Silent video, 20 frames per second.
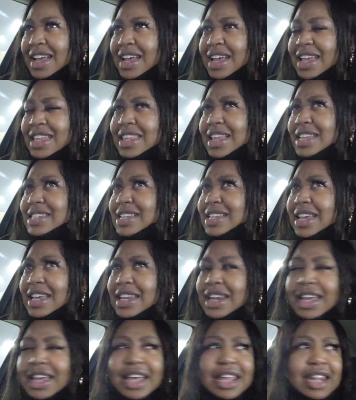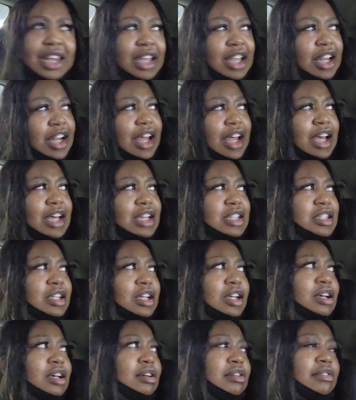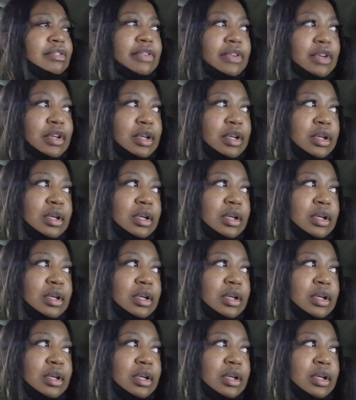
And that's it. And I had a glass of